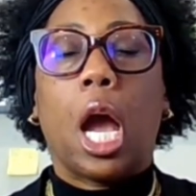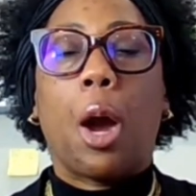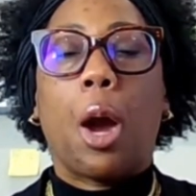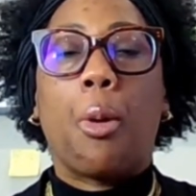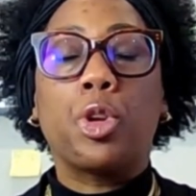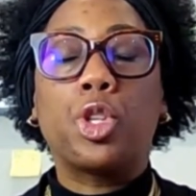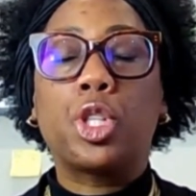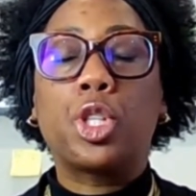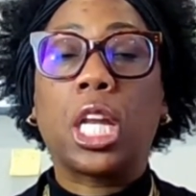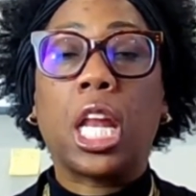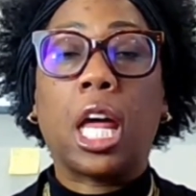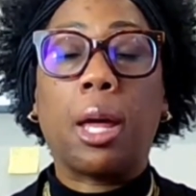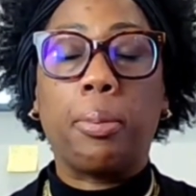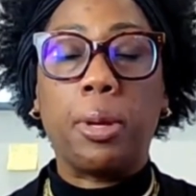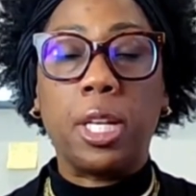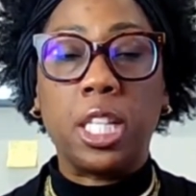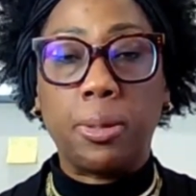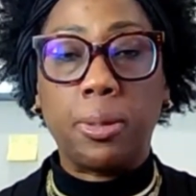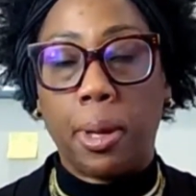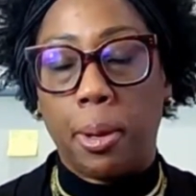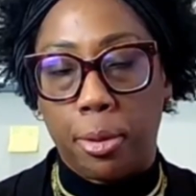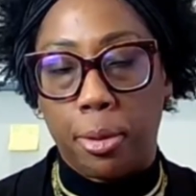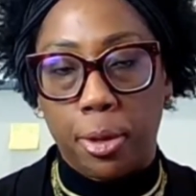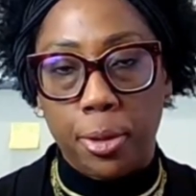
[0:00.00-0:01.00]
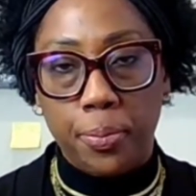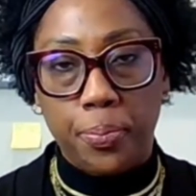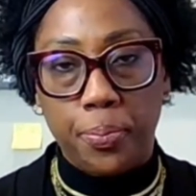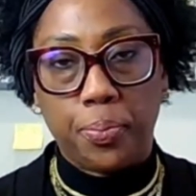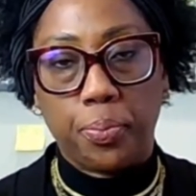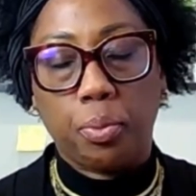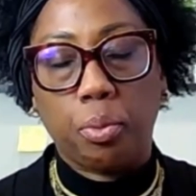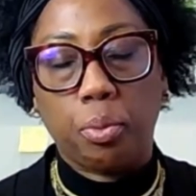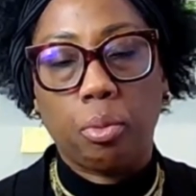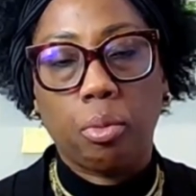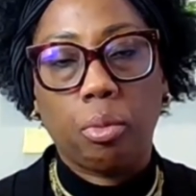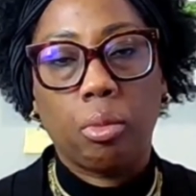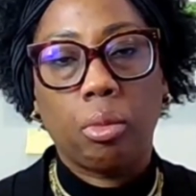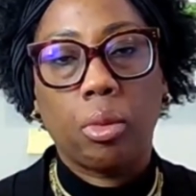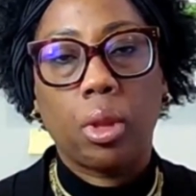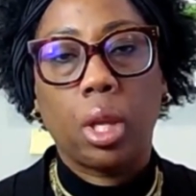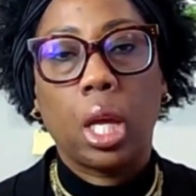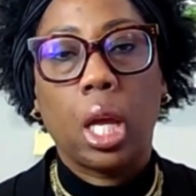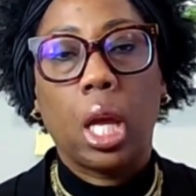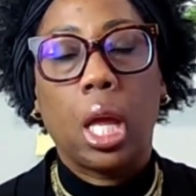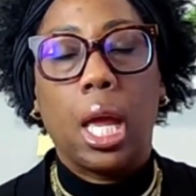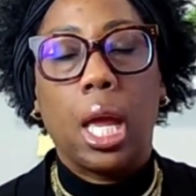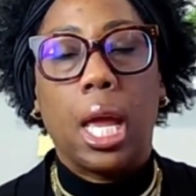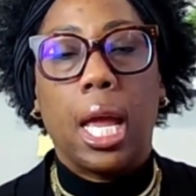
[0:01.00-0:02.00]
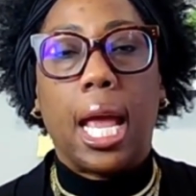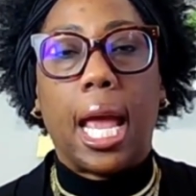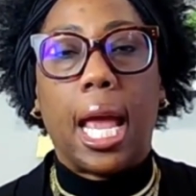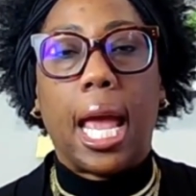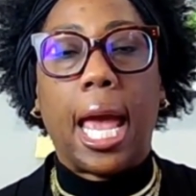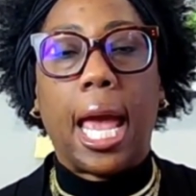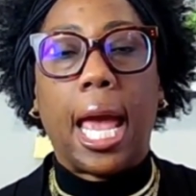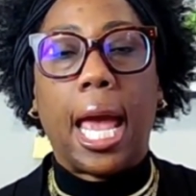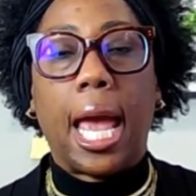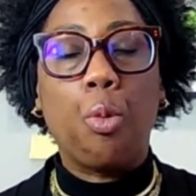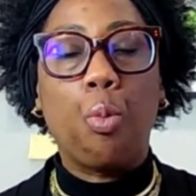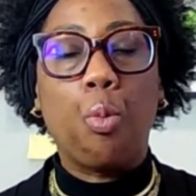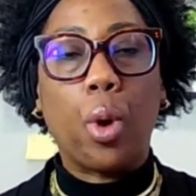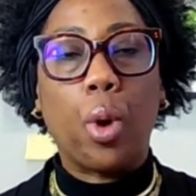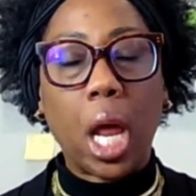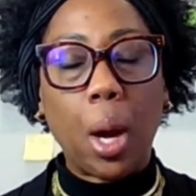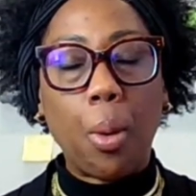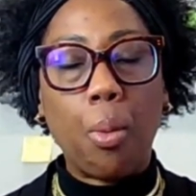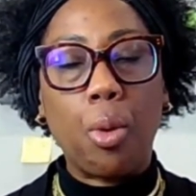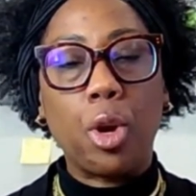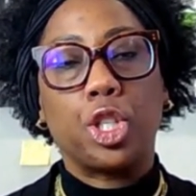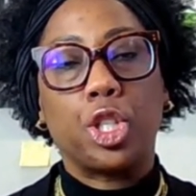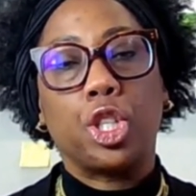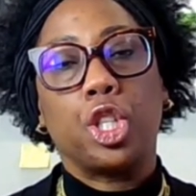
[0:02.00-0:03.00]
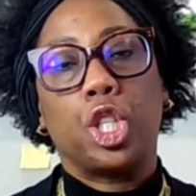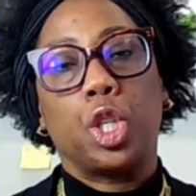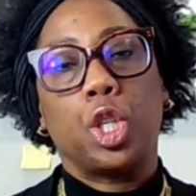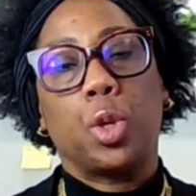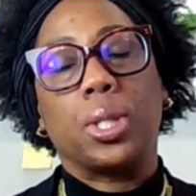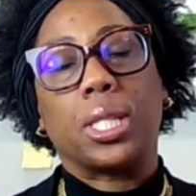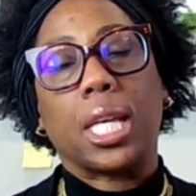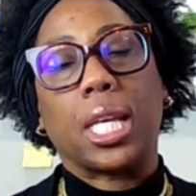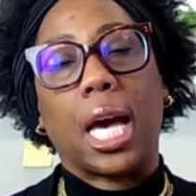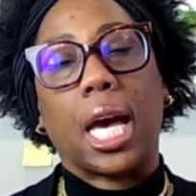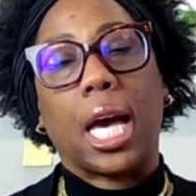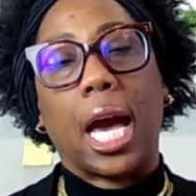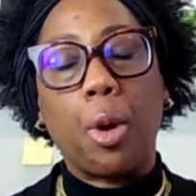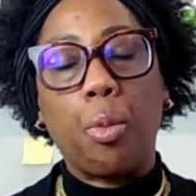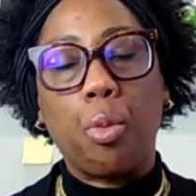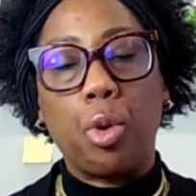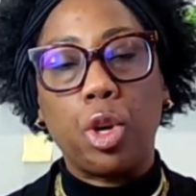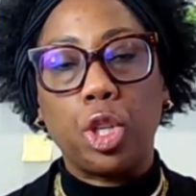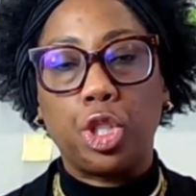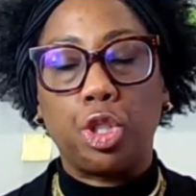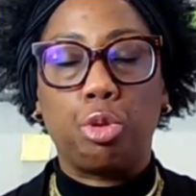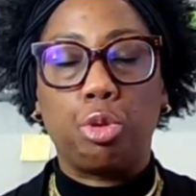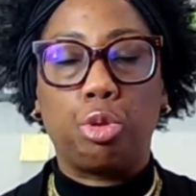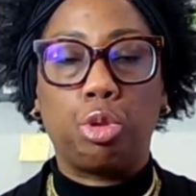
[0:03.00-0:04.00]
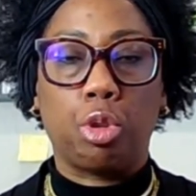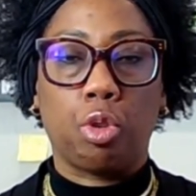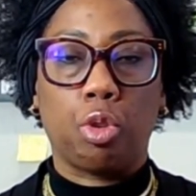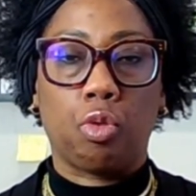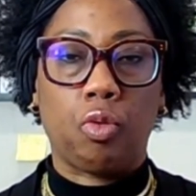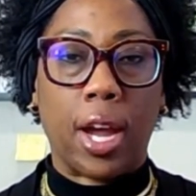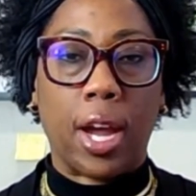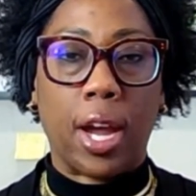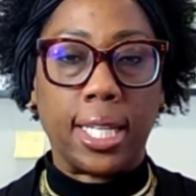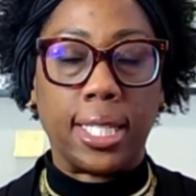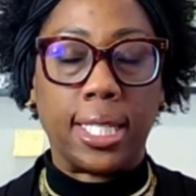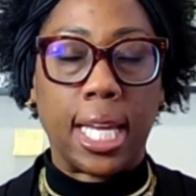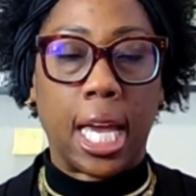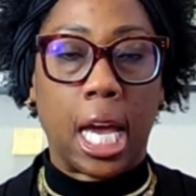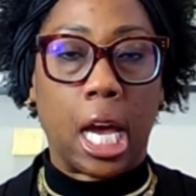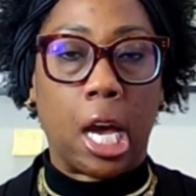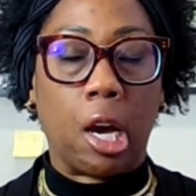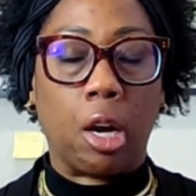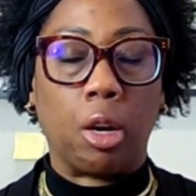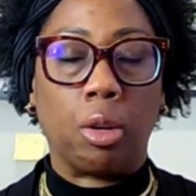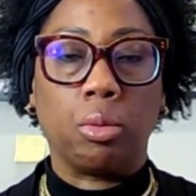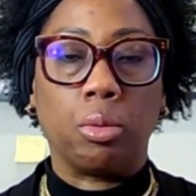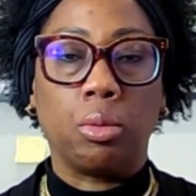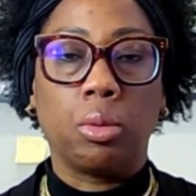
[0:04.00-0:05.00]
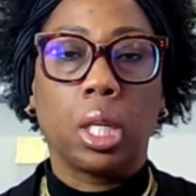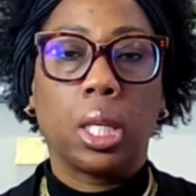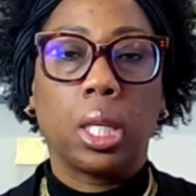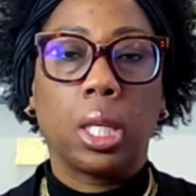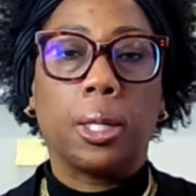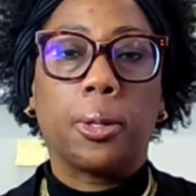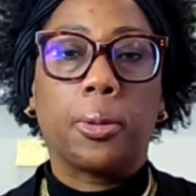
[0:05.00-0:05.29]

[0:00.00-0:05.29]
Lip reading: I want you to get out a piece of paper. And what I want you to do is I want you to write down